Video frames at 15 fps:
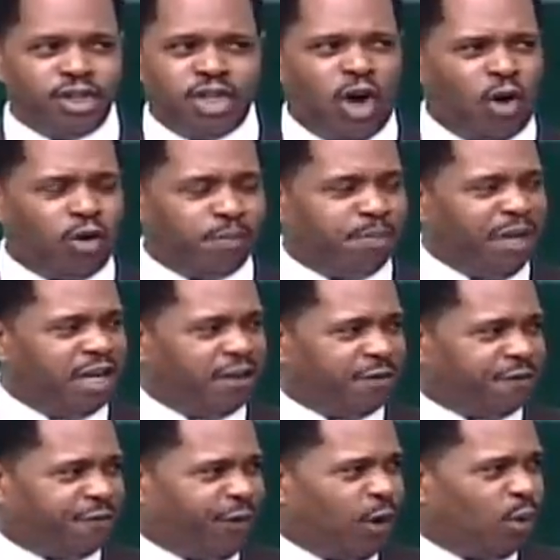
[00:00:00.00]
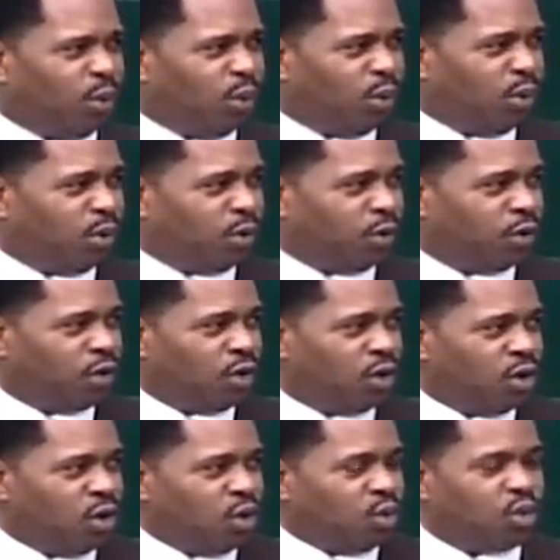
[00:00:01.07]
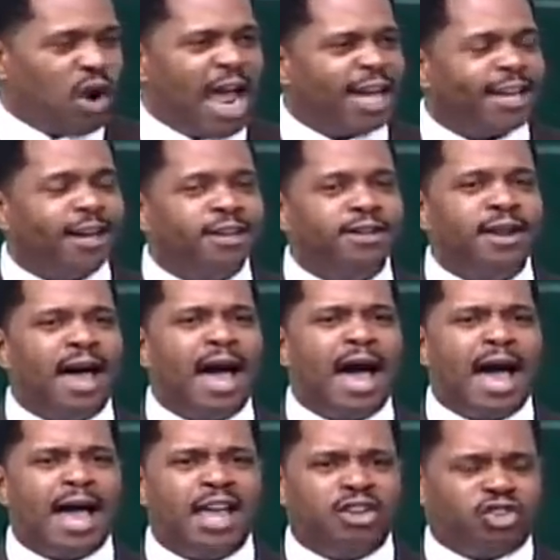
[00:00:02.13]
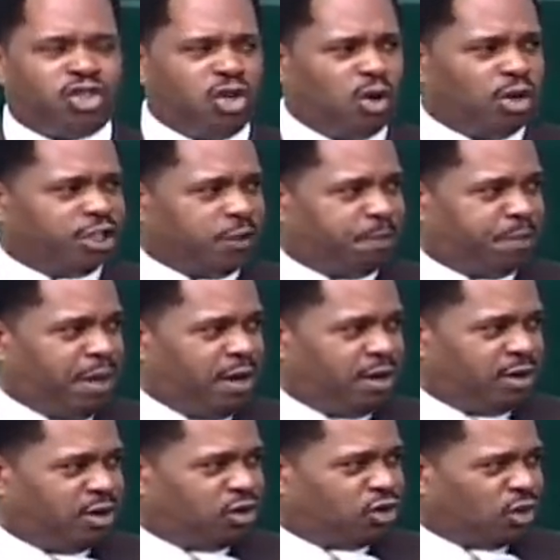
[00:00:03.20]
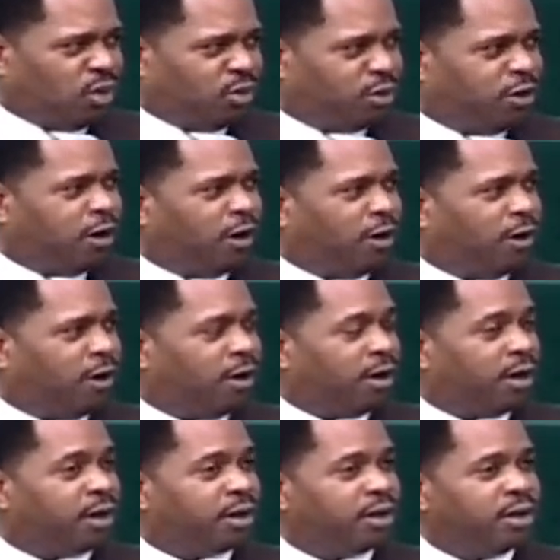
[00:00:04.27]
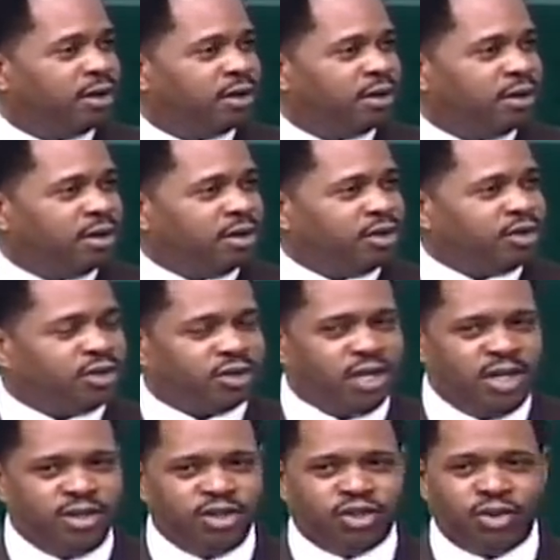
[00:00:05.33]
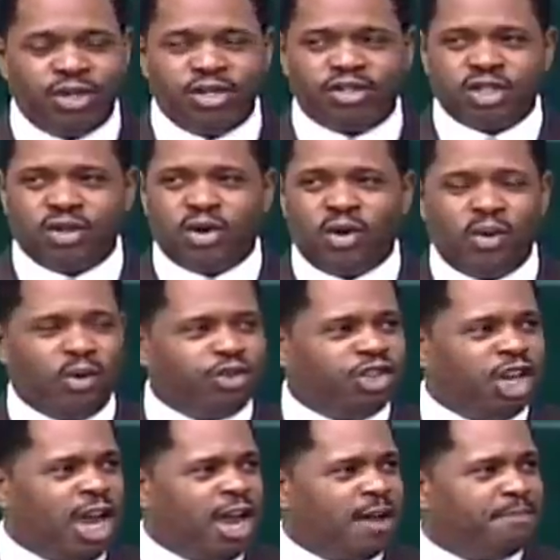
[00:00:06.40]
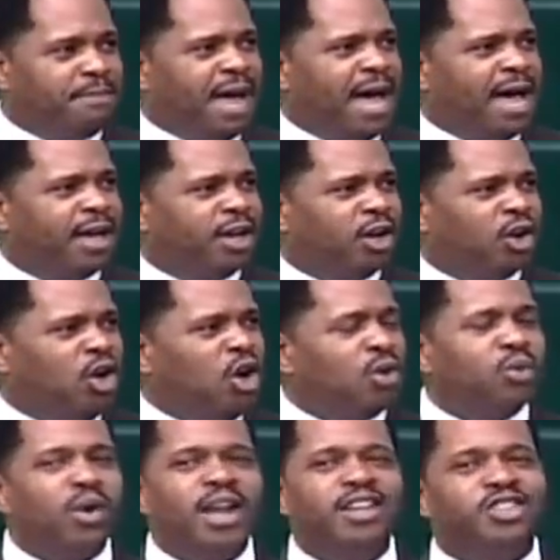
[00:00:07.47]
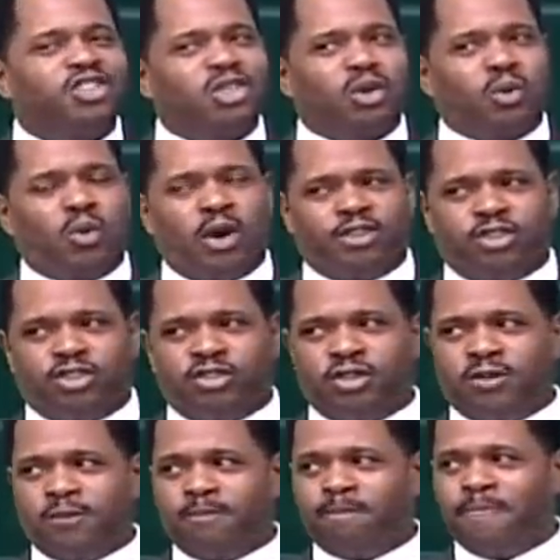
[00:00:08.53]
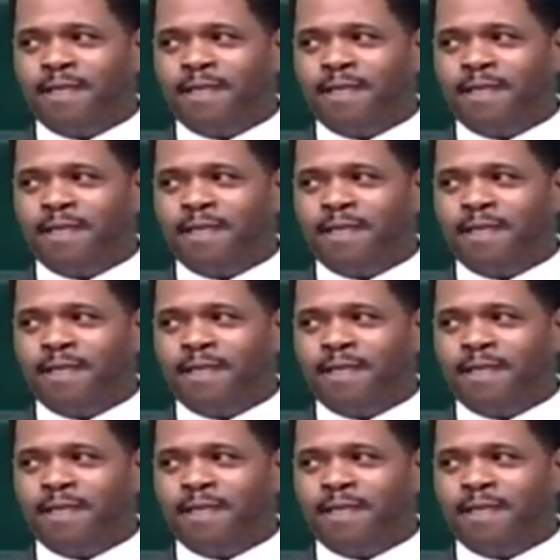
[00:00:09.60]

Don't be a fool. Recognize your dependence on God. Centuries ago, Jeremiah raised a question.